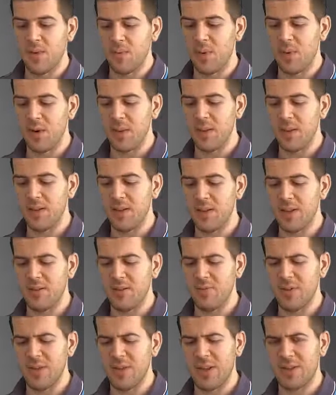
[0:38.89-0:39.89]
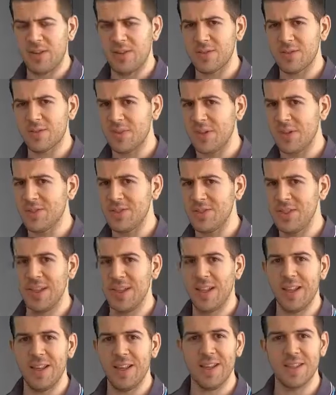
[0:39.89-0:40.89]
But without much
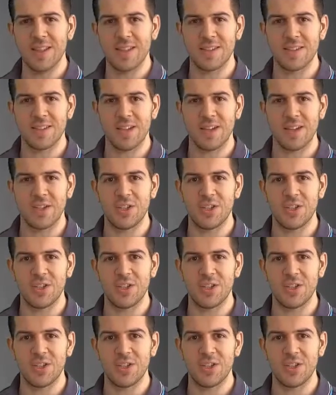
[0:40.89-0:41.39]
delay, let's